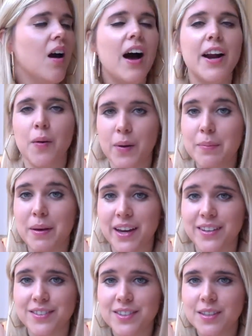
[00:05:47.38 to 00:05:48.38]
I know what he
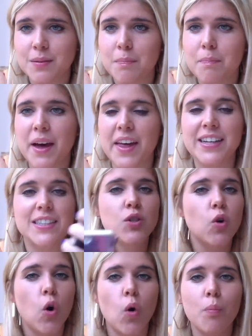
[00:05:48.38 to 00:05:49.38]
means, but it's
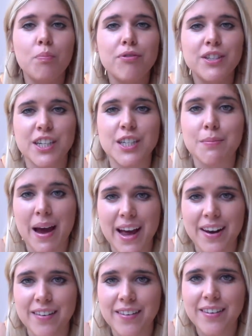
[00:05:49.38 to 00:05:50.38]
not British
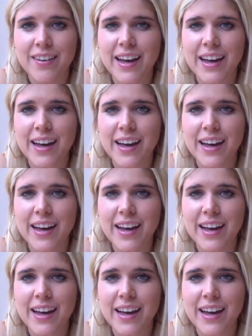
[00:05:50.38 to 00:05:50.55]
men,